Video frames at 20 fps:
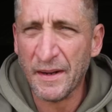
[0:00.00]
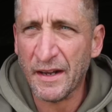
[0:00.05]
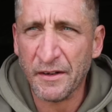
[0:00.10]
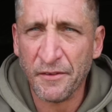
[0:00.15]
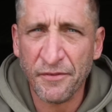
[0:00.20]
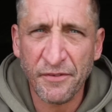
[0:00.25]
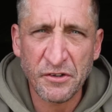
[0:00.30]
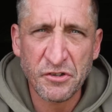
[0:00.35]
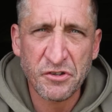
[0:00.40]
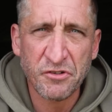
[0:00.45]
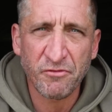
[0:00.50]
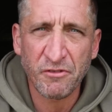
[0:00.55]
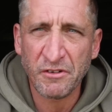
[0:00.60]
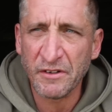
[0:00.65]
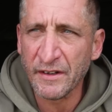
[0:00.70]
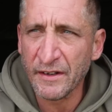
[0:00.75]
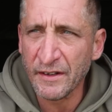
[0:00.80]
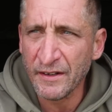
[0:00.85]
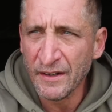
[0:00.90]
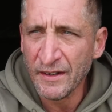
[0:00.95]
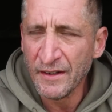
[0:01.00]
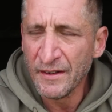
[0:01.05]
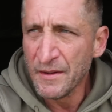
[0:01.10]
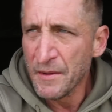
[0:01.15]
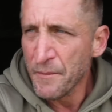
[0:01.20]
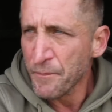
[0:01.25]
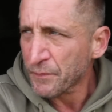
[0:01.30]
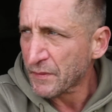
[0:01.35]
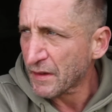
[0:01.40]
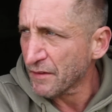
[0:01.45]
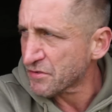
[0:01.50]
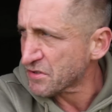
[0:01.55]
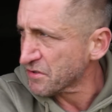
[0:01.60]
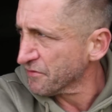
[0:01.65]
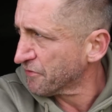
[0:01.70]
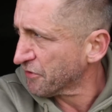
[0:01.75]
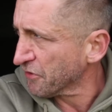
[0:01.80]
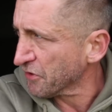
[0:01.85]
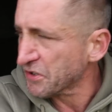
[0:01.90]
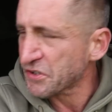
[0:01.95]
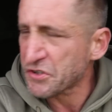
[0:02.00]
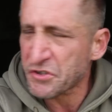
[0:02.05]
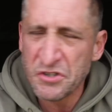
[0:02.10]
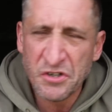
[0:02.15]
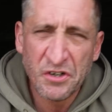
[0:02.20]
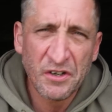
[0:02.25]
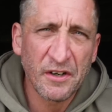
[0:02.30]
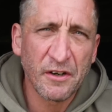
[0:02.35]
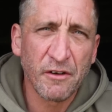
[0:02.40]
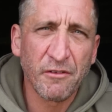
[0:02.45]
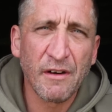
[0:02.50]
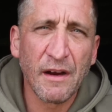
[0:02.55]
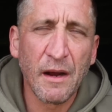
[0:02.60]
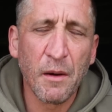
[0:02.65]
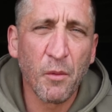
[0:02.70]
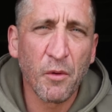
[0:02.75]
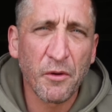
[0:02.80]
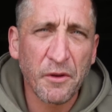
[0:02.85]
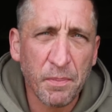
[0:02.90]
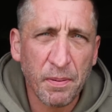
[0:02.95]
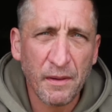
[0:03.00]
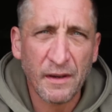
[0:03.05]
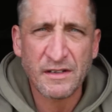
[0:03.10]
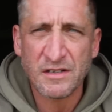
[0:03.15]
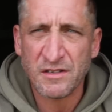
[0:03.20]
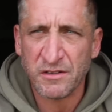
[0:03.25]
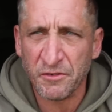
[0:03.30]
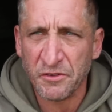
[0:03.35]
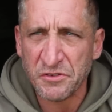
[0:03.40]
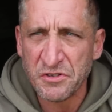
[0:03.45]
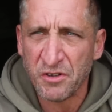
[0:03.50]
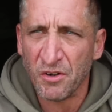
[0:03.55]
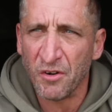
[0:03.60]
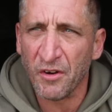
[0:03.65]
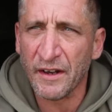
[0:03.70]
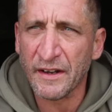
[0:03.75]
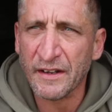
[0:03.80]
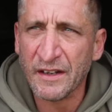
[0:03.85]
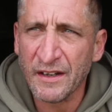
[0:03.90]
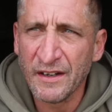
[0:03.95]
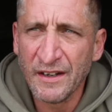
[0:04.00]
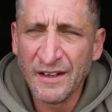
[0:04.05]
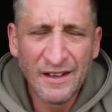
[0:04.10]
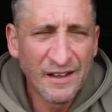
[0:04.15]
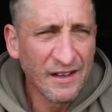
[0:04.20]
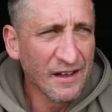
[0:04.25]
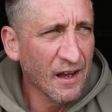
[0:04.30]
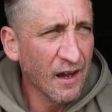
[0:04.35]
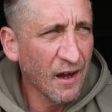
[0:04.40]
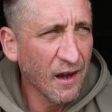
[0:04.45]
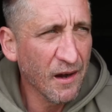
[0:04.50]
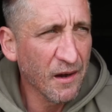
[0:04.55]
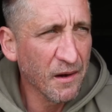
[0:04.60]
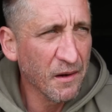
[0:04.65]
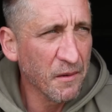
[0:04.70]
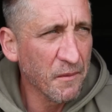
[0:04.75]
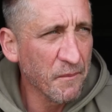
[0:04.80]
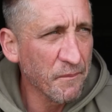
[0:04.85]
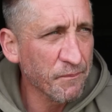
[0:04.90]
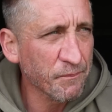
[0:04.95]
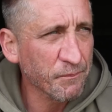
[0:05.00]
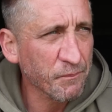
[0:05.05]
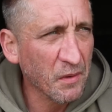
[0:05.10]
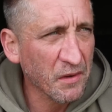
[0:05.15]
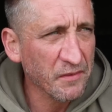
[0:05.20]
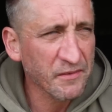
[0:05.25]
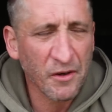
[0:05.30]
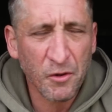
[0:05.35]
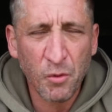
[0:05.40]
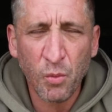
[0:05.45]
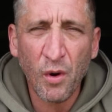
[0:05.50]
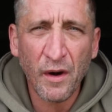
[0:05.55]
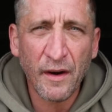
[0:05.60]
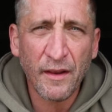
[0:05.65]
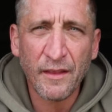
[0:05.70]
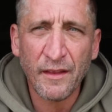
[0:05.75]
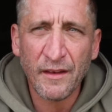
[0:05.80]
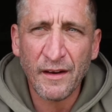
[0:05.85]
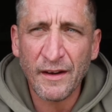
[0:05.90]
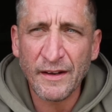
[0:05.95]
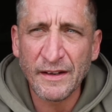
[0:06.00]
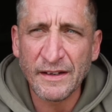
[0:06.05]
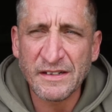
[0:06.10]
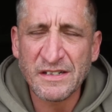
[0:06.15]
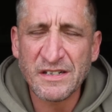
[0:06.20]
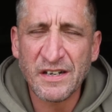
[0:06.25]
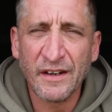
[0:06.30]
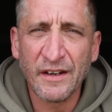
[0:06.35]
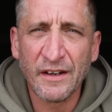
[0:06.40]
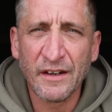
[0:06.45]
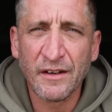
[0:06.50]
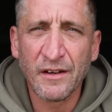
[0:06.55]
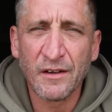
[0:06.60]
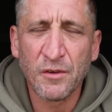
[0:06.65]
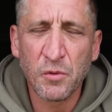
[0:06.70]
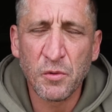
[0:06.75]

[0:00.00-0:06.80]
about the fishery, give some footage in around what the place looks like. But I know one of the lakes here